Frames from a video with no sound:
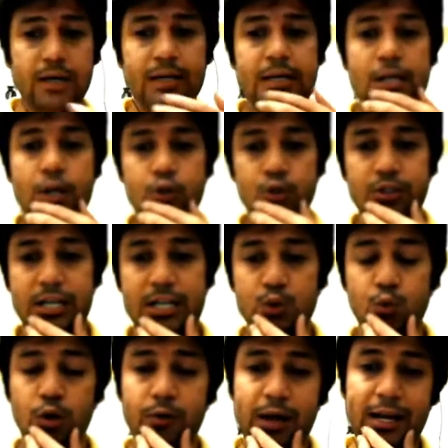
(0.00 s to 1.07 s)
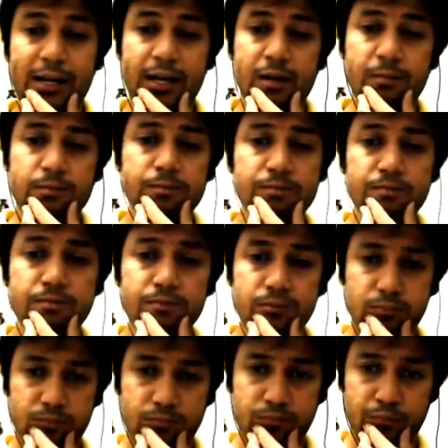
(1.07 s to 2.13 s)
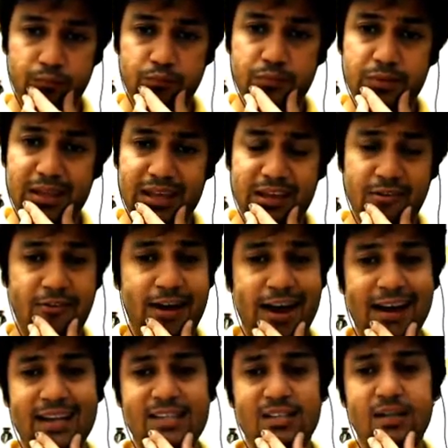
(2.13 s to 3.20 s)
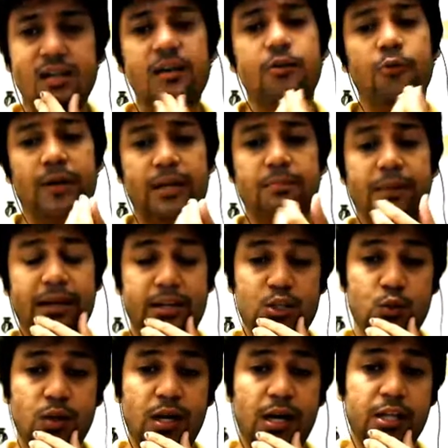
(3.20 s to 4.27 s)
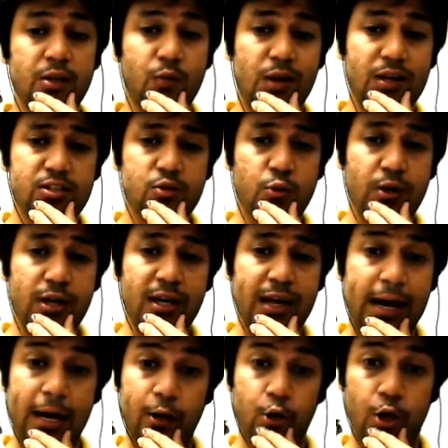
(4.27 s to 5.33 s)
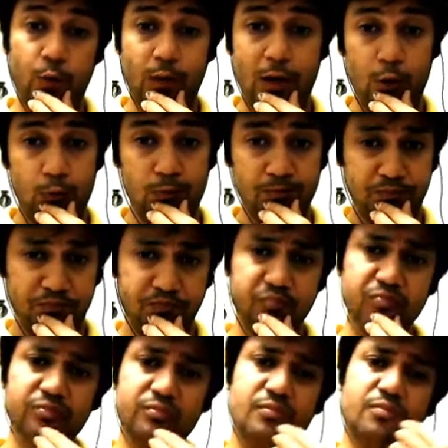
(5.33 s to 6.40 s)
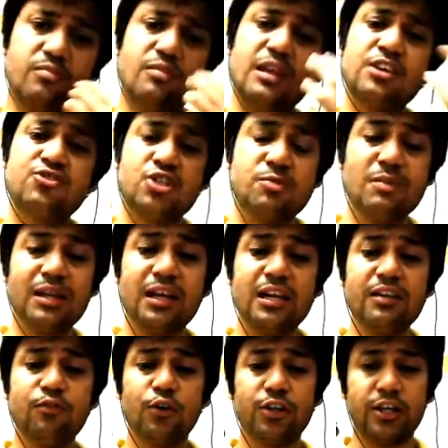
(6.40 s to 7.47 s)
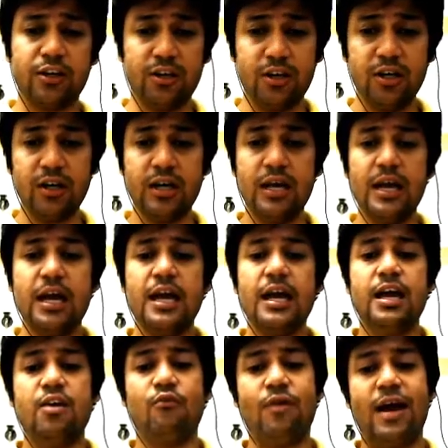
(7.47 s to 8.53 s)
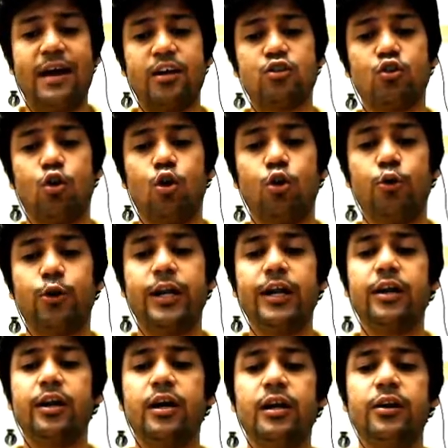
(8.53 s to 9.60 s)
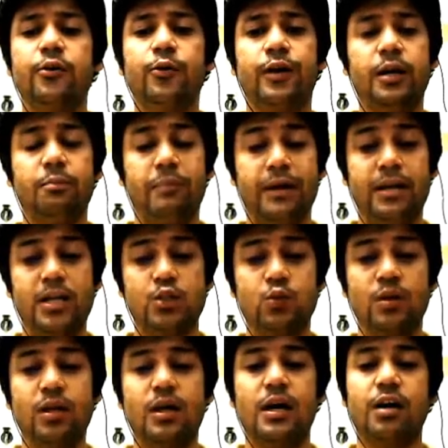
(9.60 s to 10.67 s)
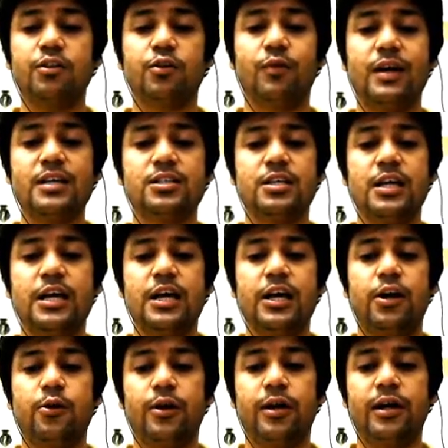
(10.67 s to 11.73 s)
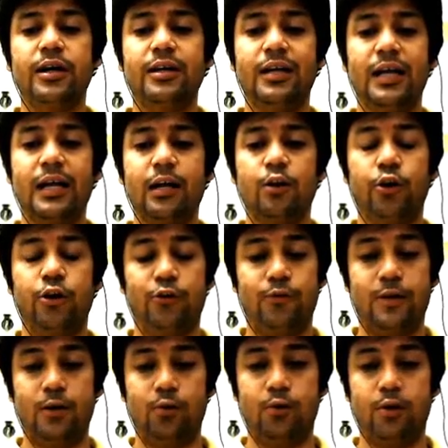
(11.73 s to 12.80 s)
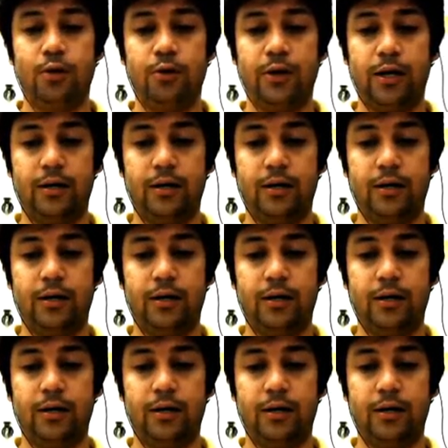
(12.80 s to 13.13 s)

So that's what I did. If head is null, return -1, otherwise return head dot value. Similarly for the rear, if head is already null, return -1, otherwise return tail dot value. Great.